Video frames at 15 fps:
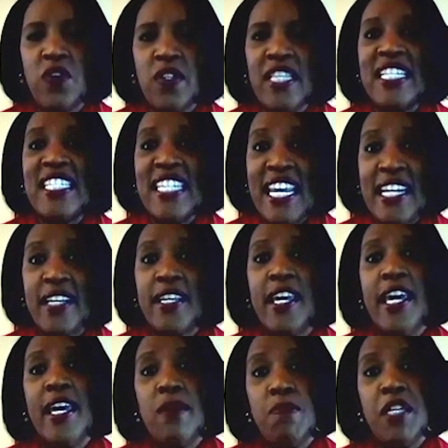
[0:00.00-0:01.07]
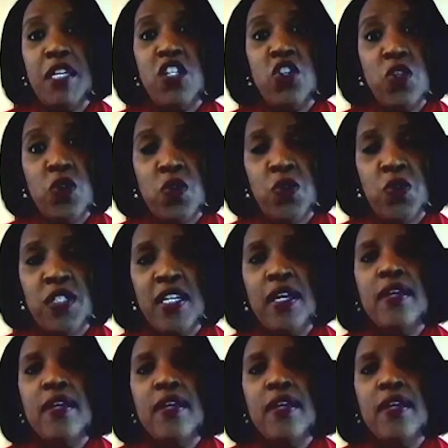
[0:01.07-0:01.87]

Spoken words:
the data can be used